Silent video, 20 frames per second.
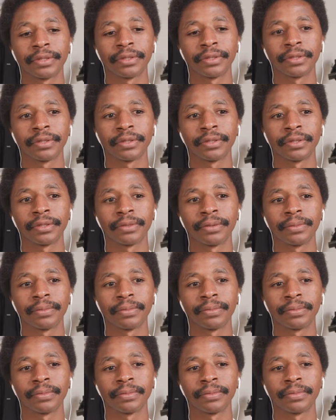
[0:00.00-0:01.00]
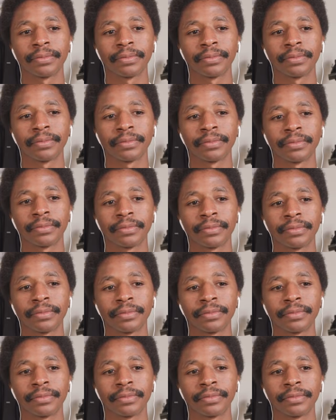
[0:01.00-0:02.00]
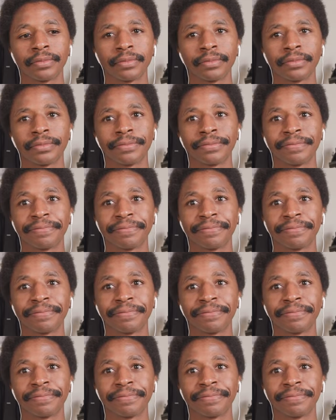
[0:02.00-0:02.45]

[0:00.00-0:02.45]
This person isn't speaking.